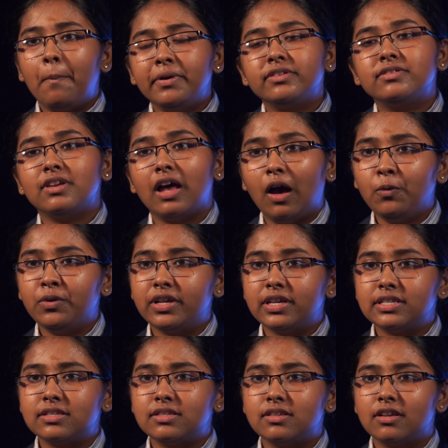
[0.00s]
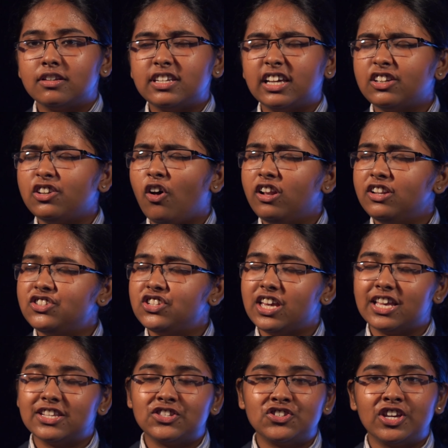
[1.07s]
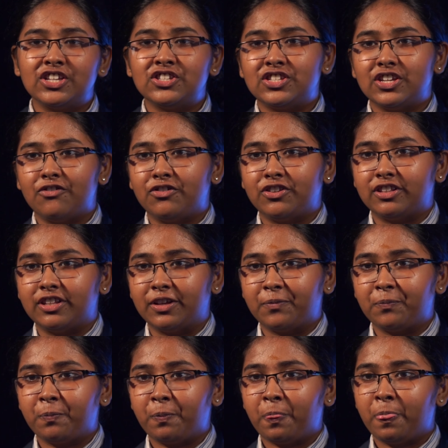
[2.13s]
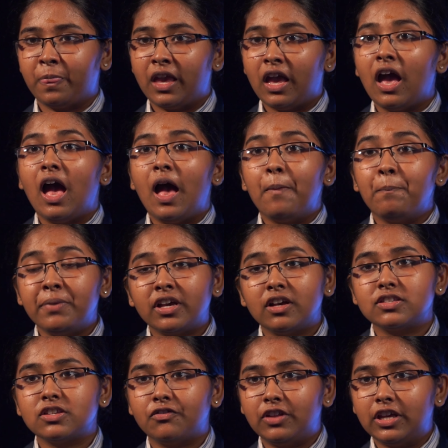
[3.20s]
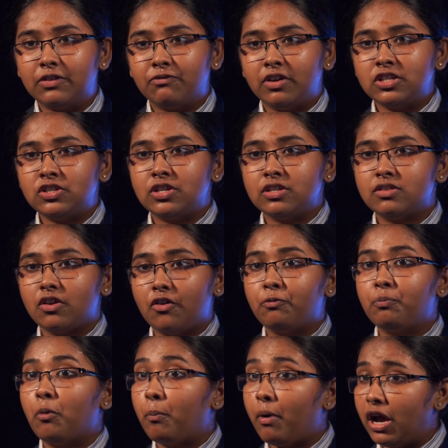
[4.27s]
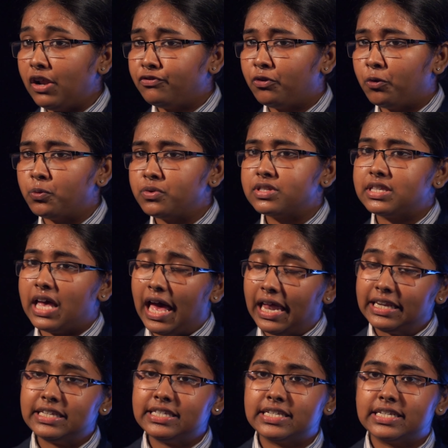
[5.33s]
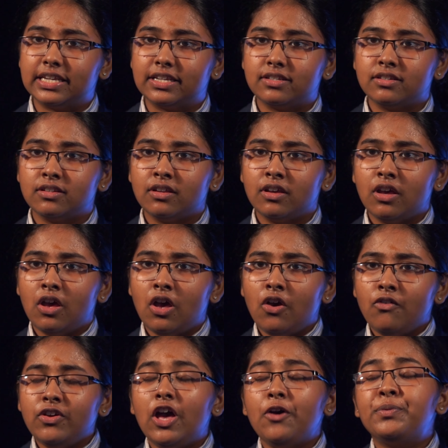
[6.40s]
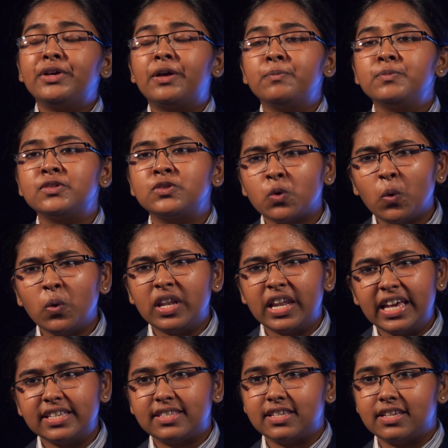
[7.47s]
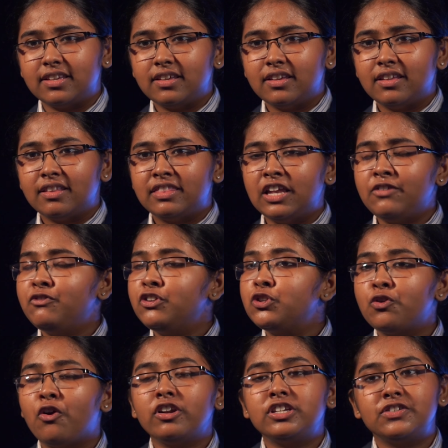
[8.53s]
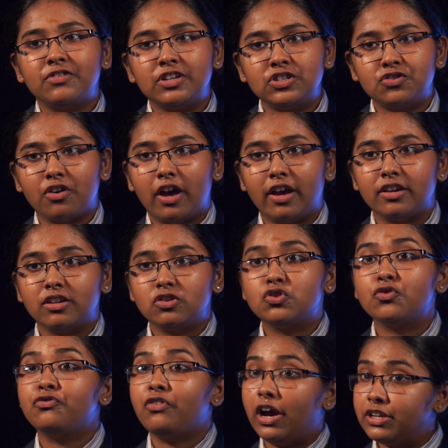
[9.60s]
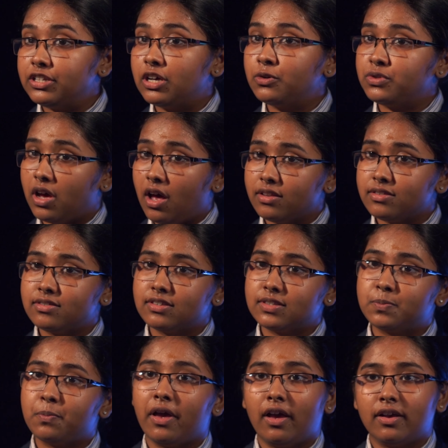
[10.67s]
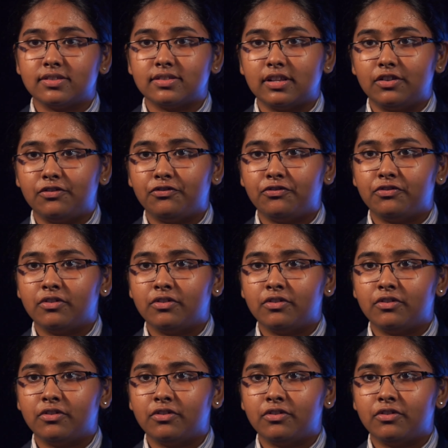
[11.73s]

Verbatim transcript: But nowadays, Technology has changed everything. Because of the inventions of mobile phones and internet, we have become so lazy that we do not even try to find out answers by ourselves.